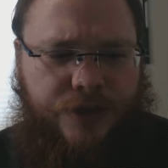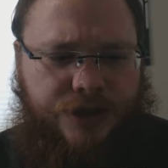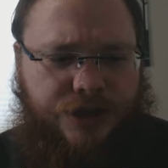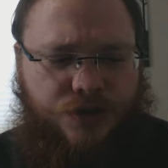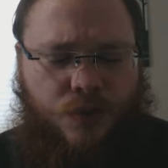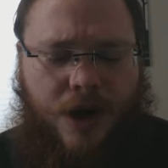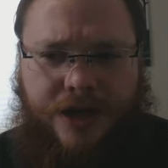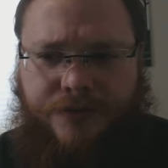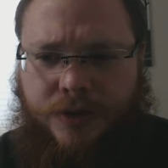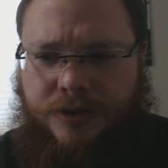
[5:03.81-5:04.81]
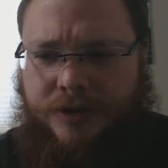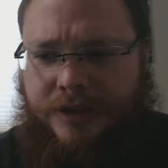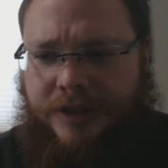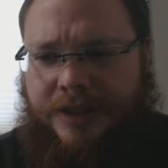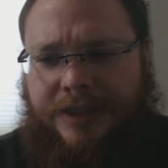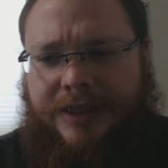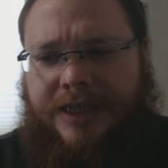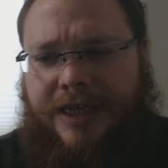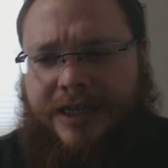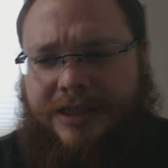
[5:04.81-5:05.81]
versus thrival.
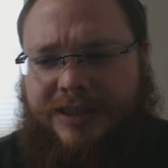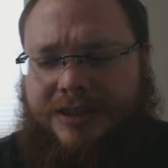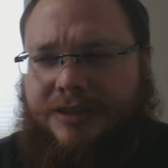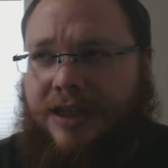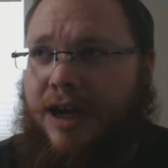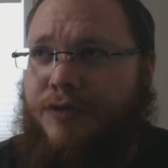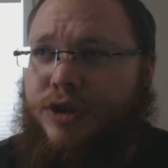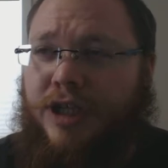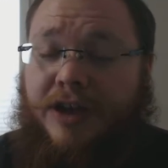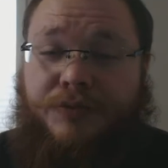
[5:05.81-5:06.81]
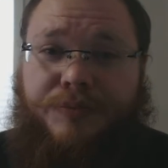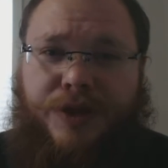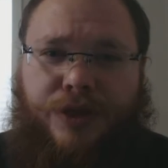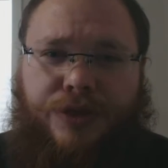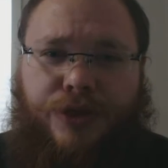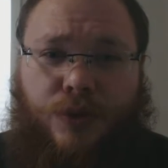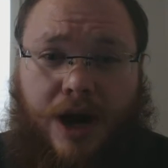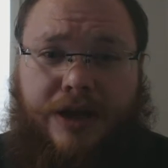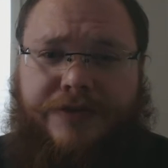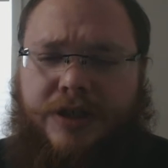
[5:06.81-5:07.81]
And obviously, I haven't been
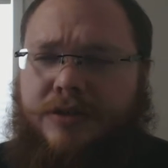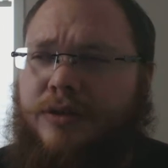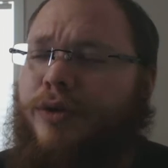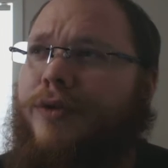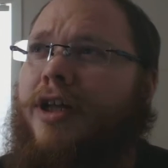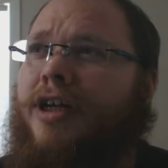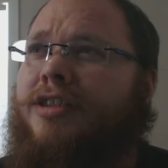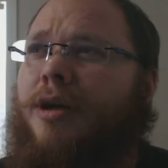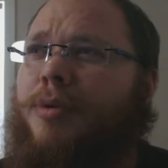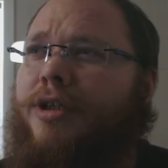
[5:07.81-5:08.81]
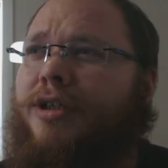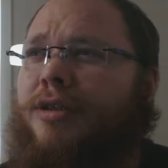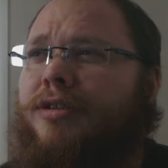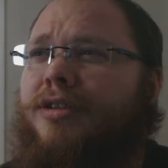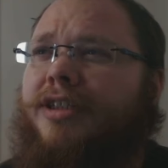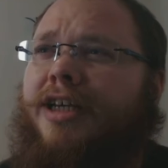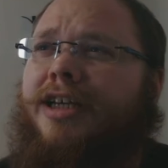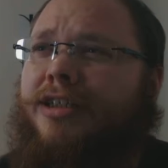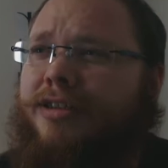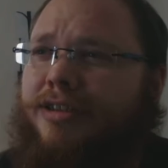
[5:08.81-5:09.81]
thriving over the last couple of years.
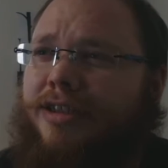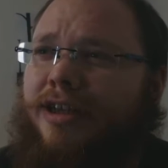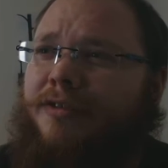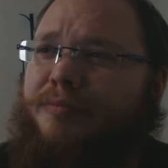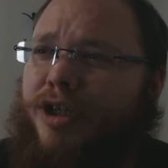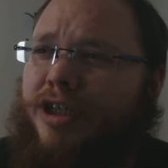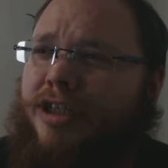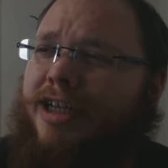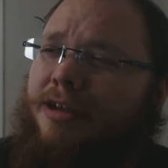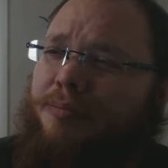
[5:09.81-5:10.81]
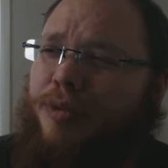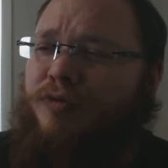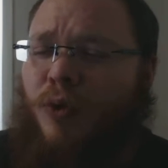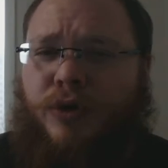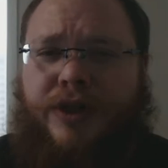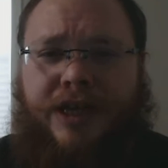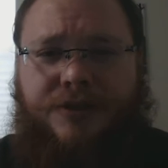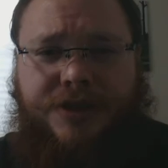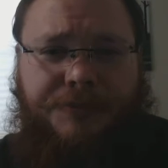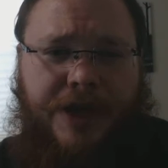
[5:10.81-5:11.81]
And before that,
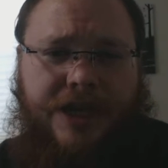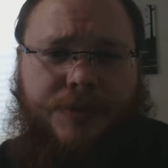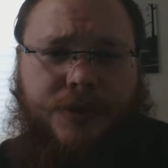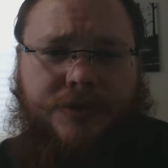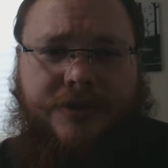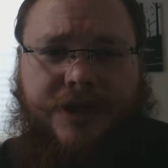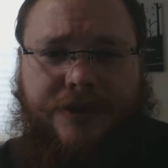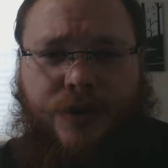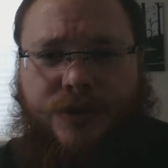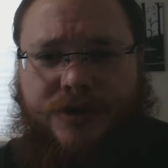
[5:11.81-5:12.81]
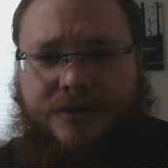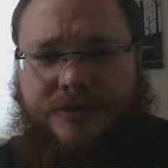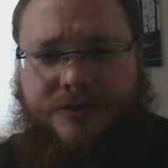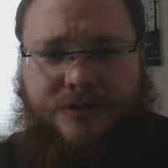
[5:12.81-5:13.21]
it was debatable. I don't know if I was